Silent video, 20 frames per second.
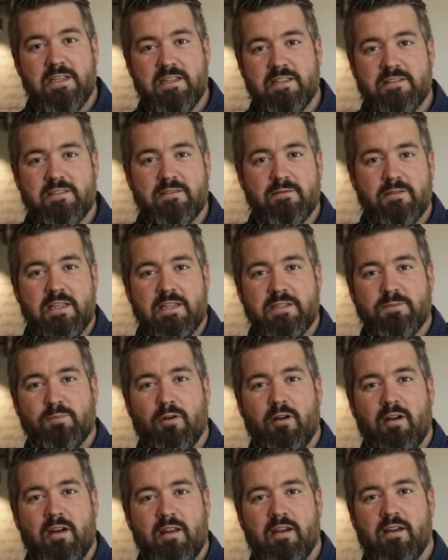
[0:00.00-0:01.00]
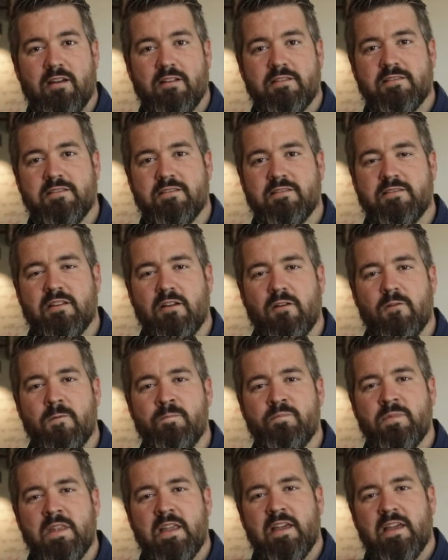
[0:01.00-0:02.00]
these, these products. And so
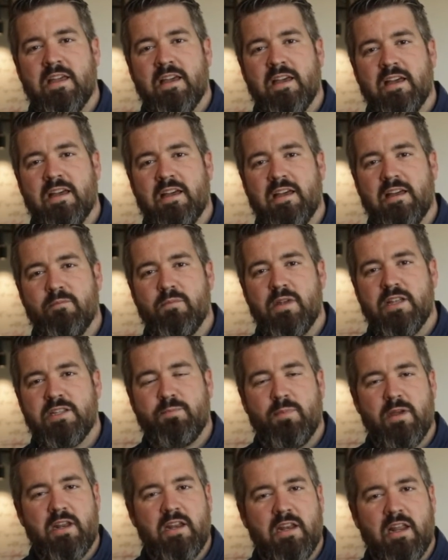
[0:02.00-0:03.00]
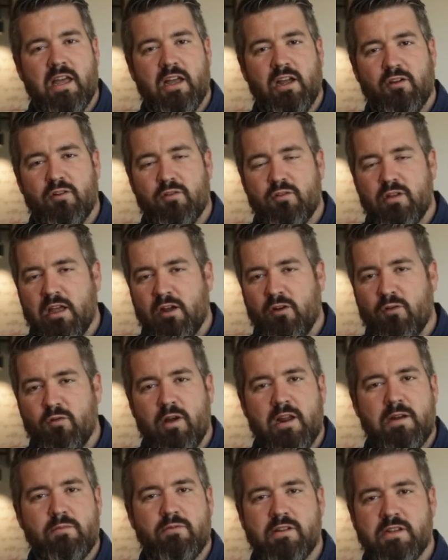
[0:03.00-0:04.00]
um, it's been an a,
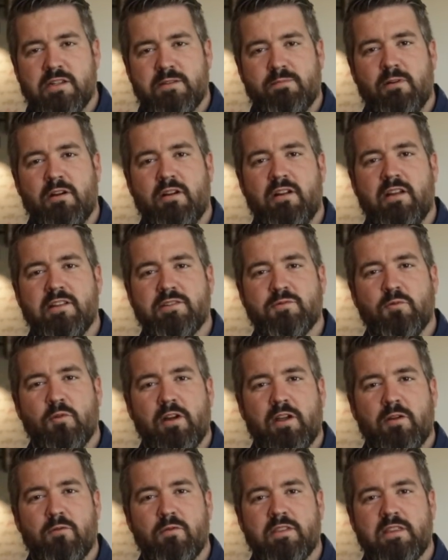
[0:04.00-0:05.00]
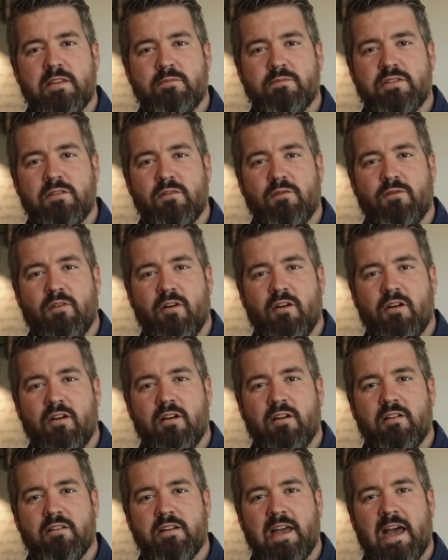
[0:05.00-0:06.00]
incredible experience working with them so
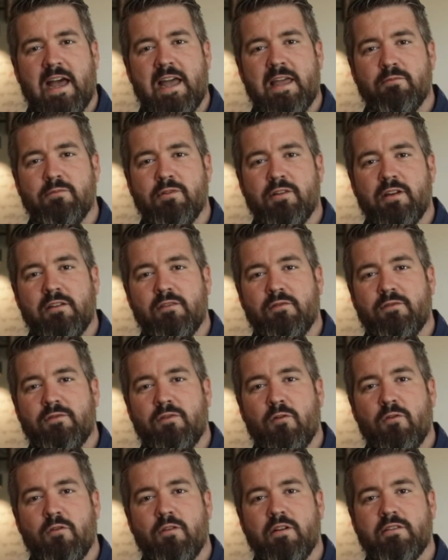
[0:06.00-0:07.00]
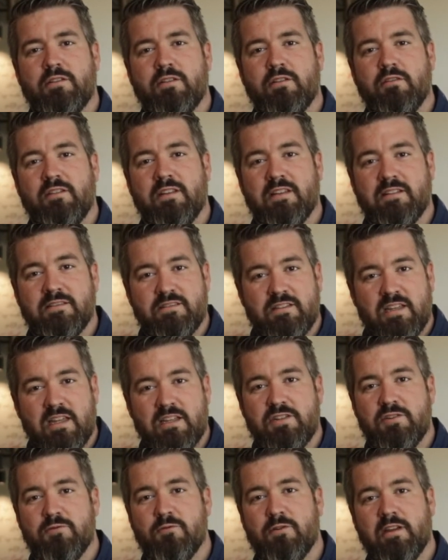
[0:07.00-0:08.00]
far. I am looking forward to
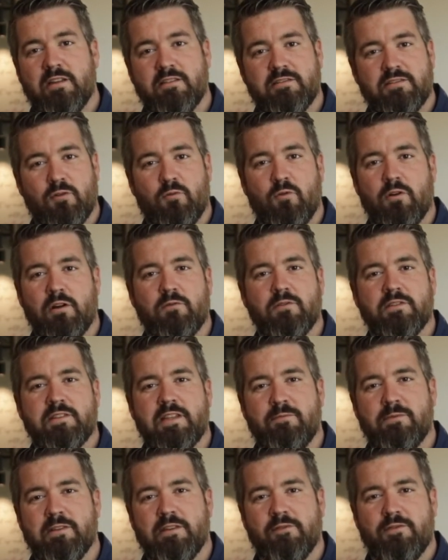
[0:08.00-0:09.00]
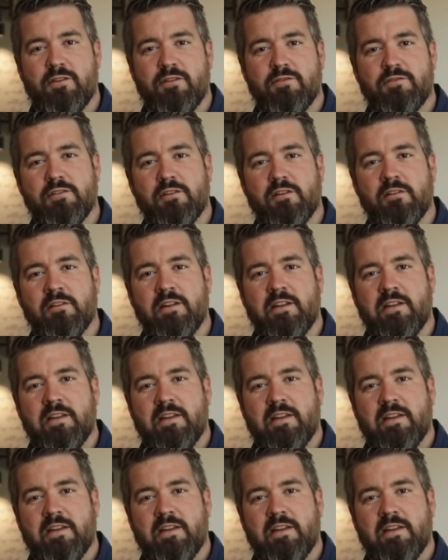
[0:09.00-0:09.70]
continuing to work with them in the future.